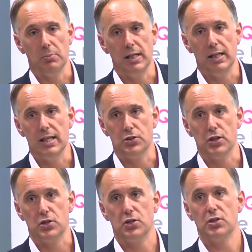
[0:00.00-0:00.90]
I mean, is
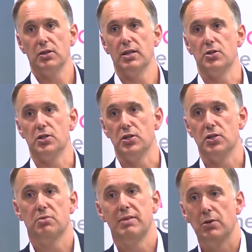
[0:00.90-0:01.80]

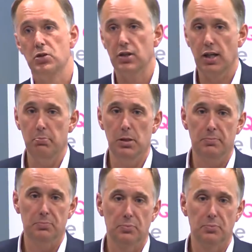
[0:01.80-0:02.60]
this down to the government?